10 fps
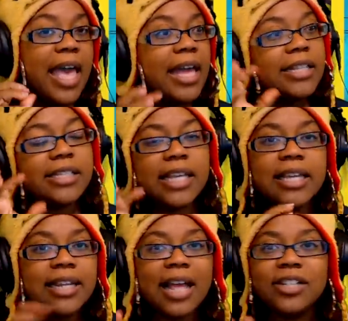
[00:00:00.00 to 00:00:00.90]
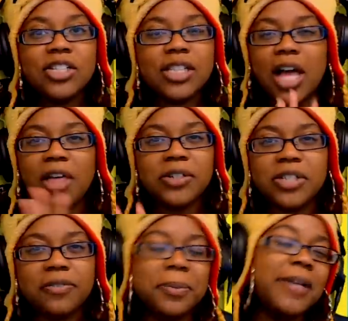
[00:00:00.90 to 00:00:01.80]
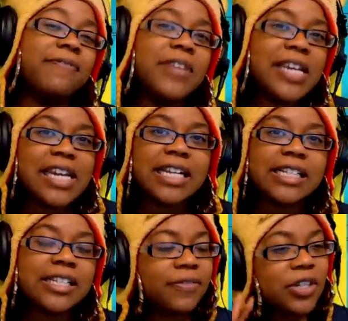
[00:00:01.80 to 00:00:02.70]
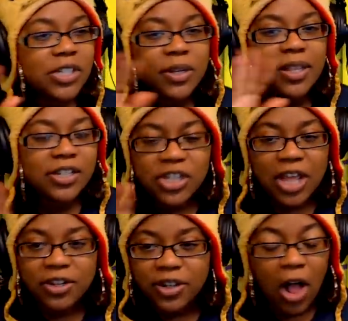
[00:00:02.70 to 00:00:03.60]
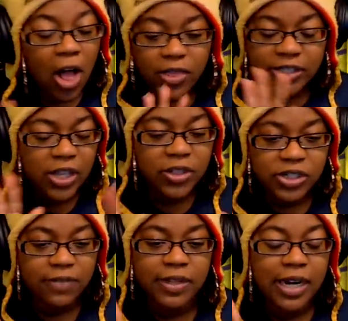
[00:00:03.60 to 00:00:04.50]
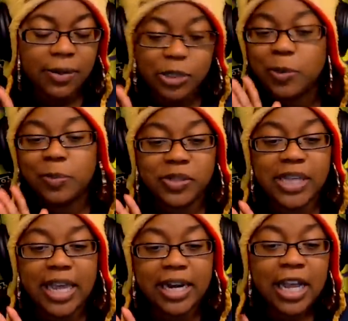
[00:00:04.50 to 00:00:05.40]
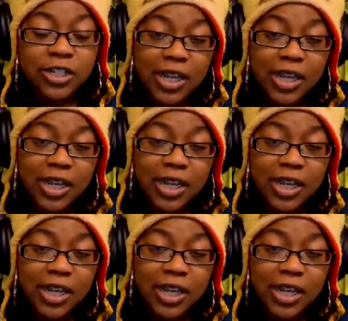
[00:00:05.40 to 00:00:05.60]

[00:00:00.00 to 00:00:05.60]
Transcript: And it's like, not just the other stuff, like feeding and stuff. There's all this other stuff that I wish people said.